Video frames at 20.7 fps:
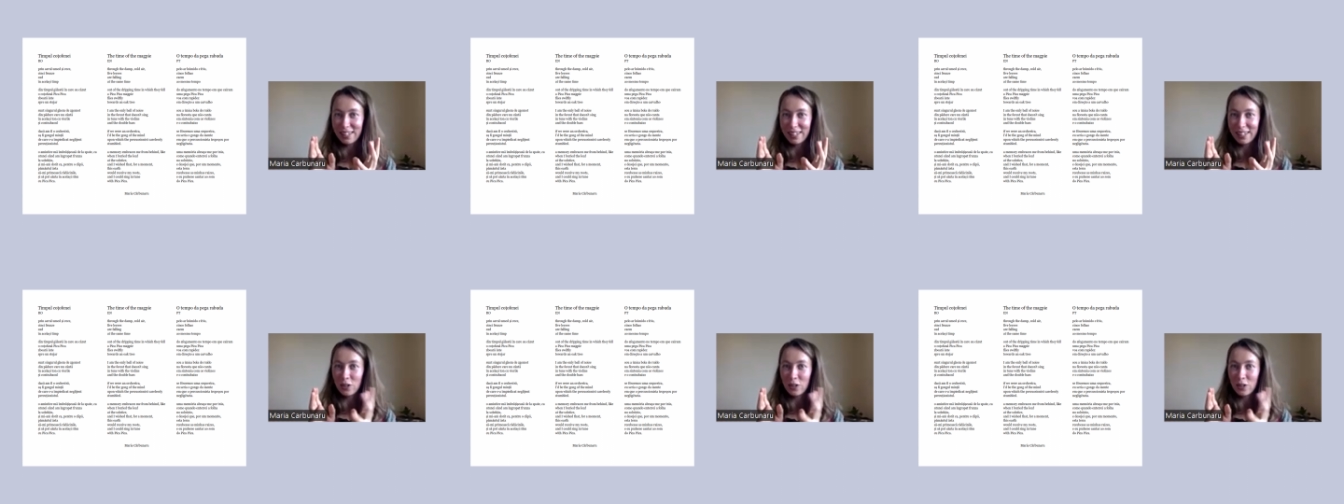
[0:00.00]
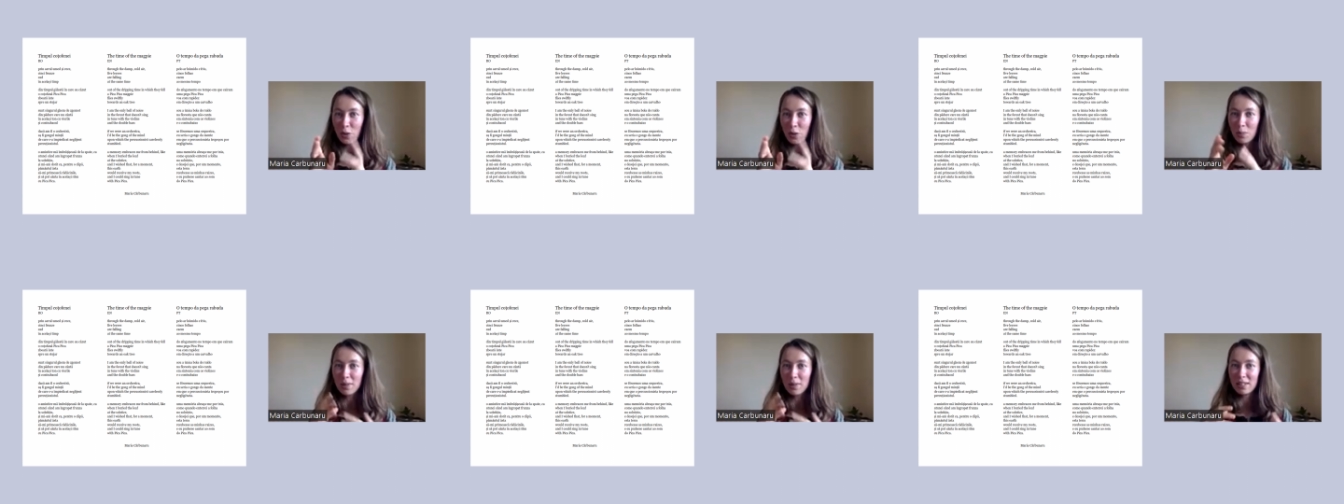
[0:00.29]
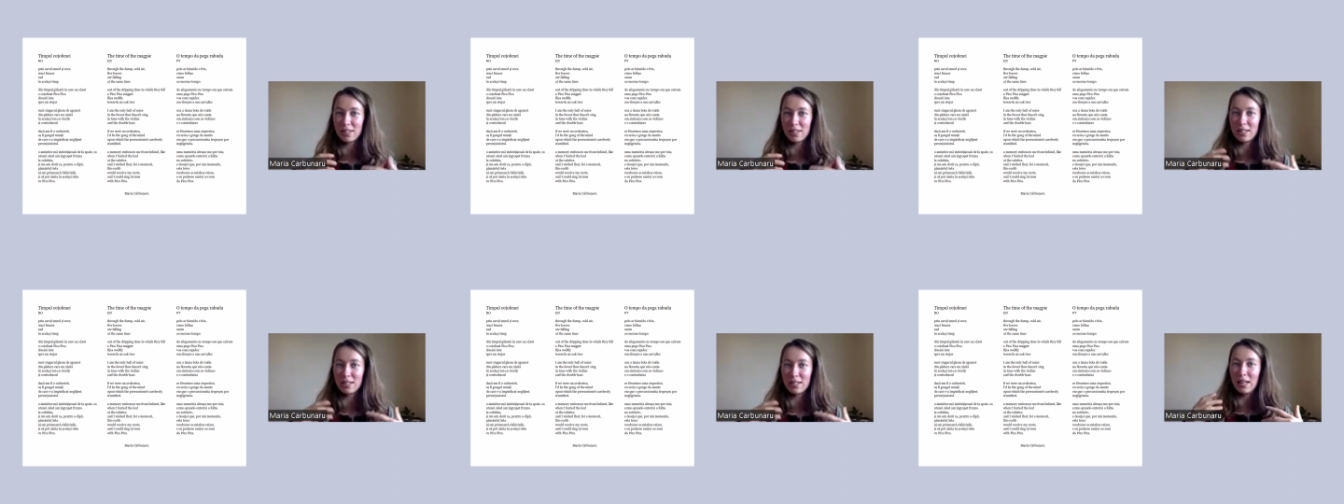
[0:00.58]
You know,
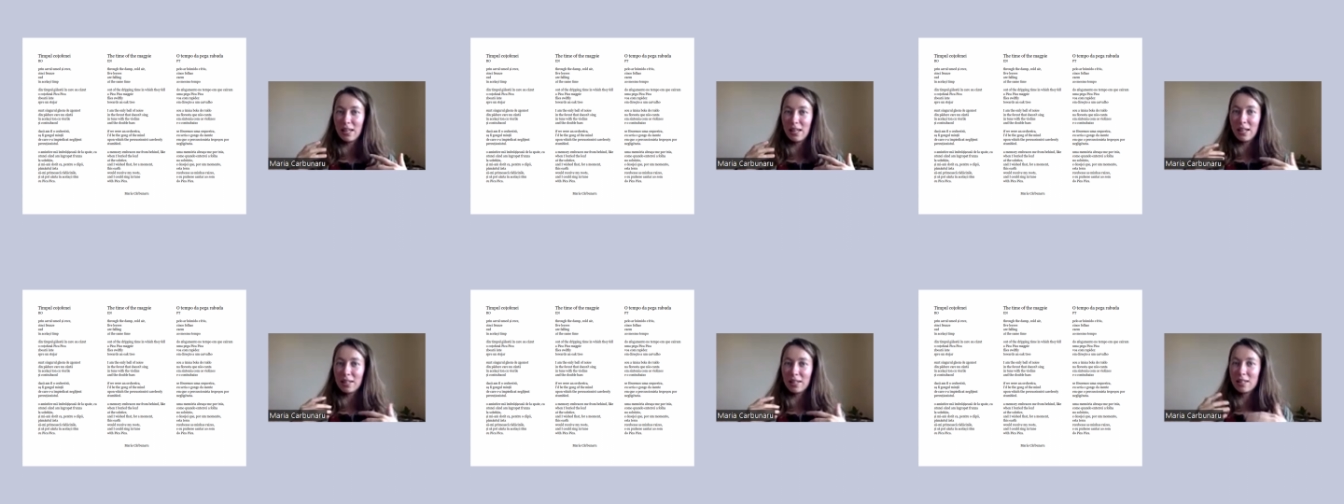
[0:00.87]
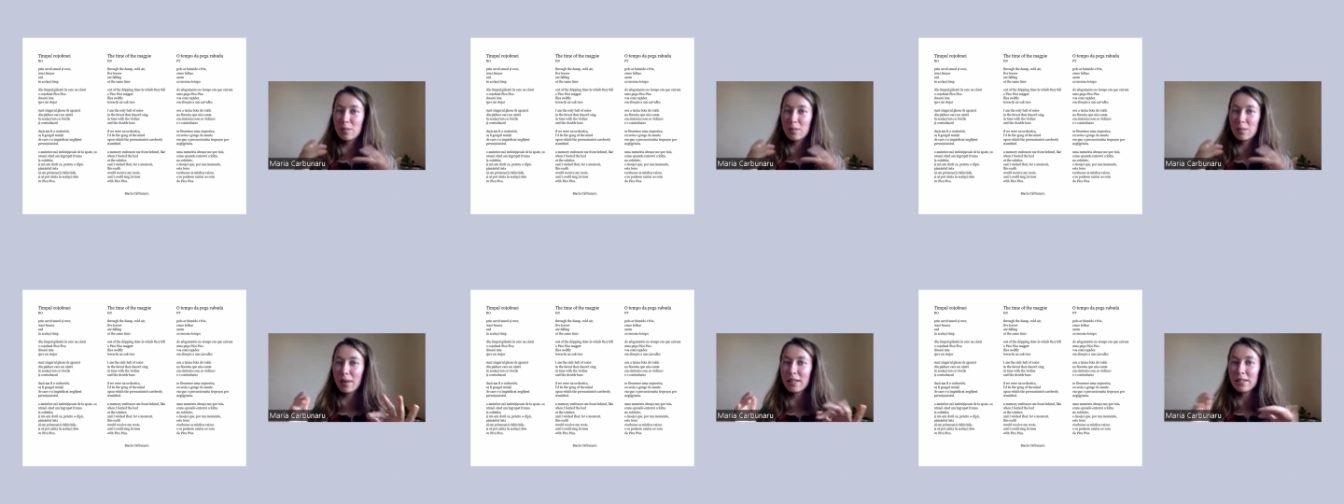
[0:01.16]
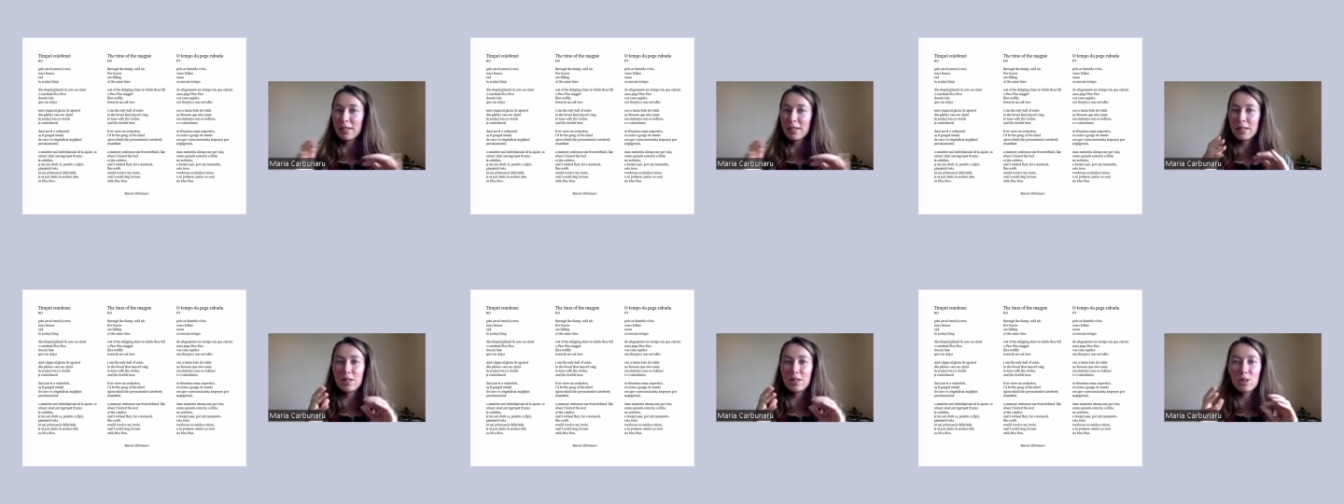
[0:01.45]
because the space
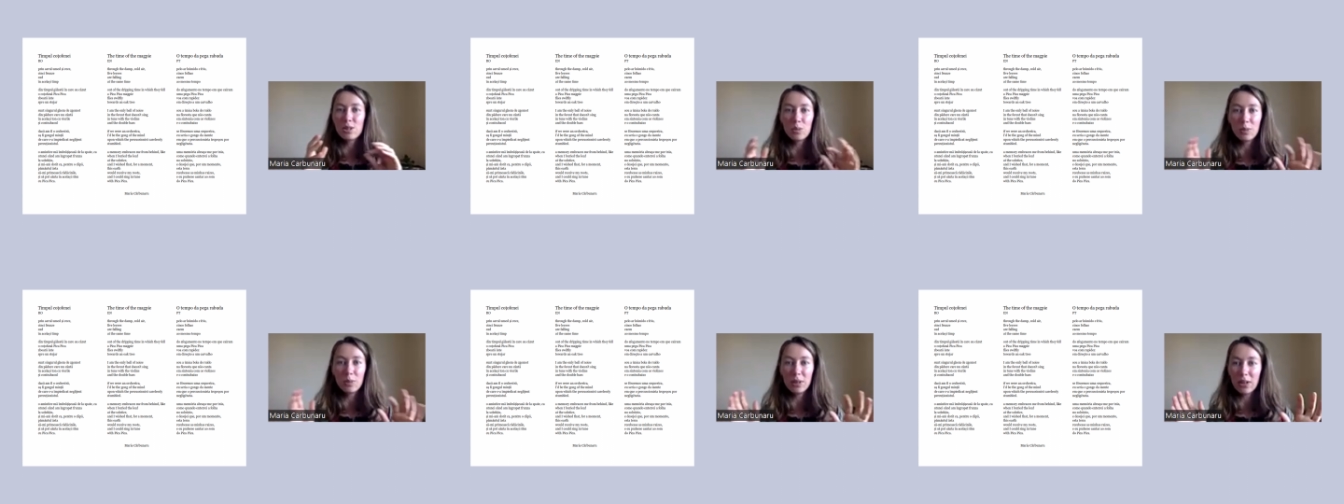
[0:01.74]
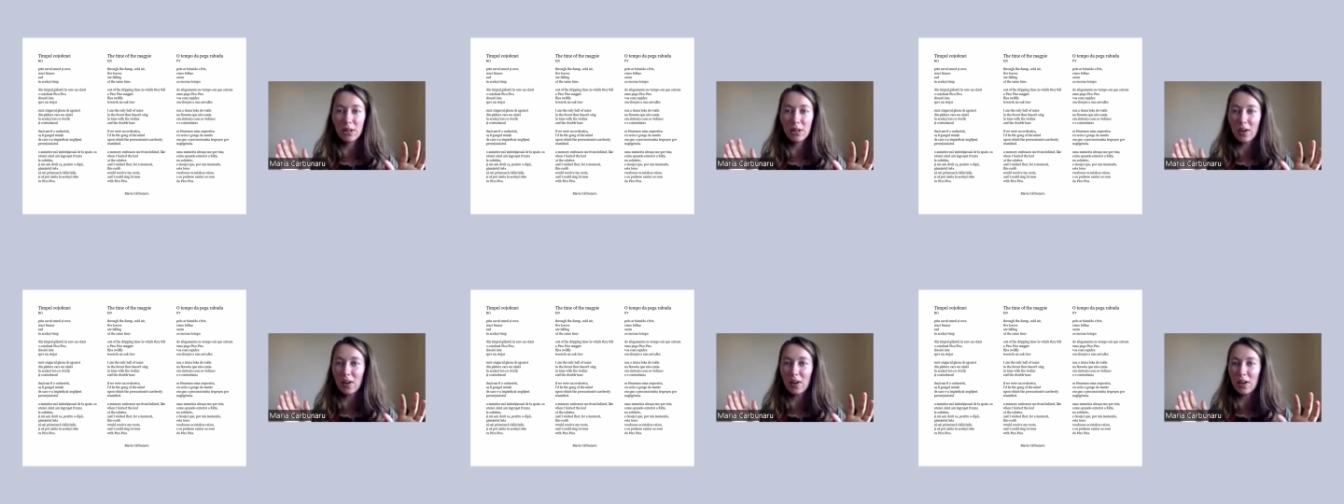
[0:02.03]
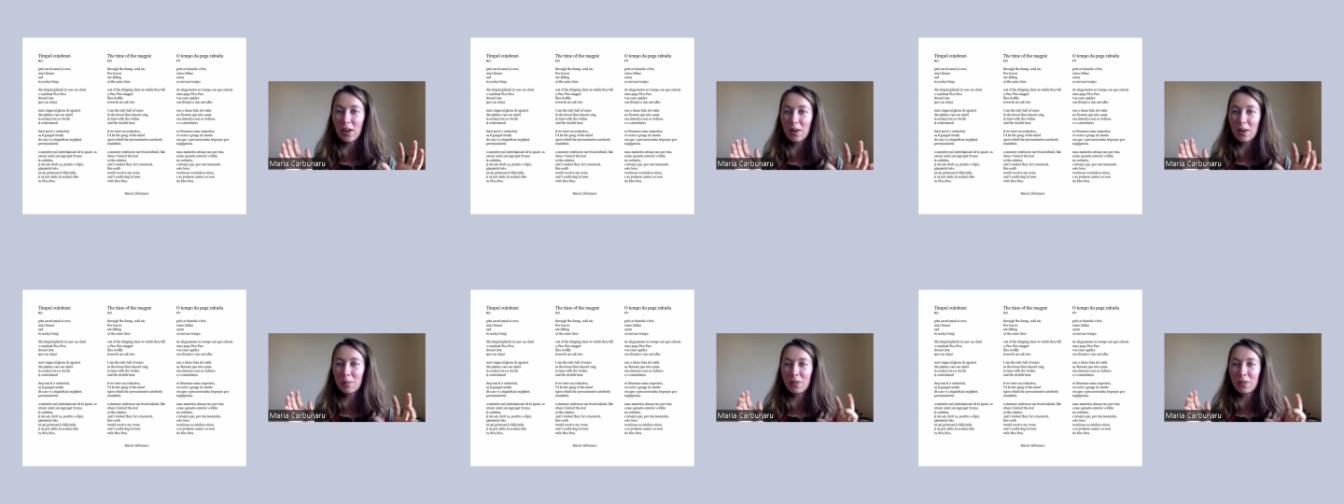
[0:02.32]
is super calm.